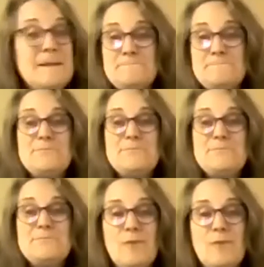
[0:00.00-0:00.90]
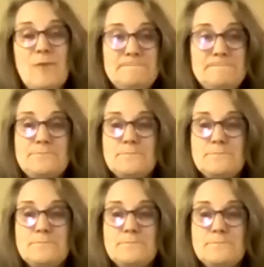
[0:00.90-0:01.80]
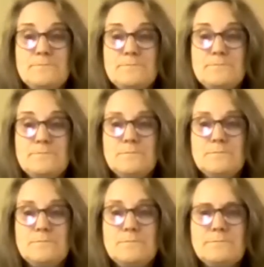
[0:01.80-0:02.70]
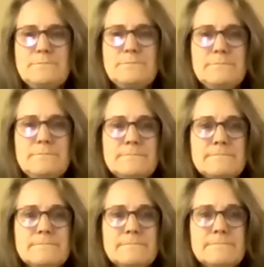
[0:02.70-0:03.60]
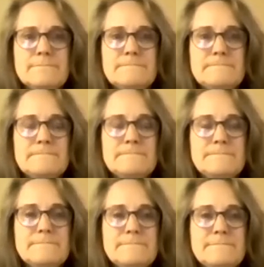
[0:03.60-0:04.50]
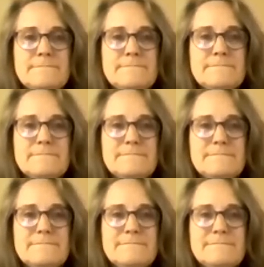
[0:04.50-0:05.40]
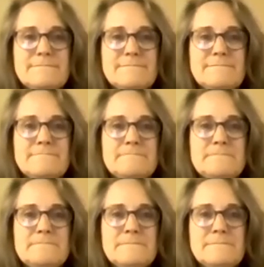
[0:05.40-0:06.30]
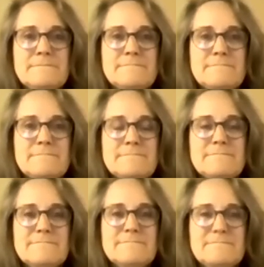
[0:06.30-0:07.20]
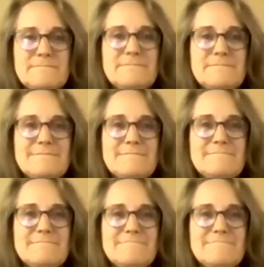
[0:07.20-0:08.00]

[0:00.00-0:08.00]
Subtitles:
The person shown says nothing.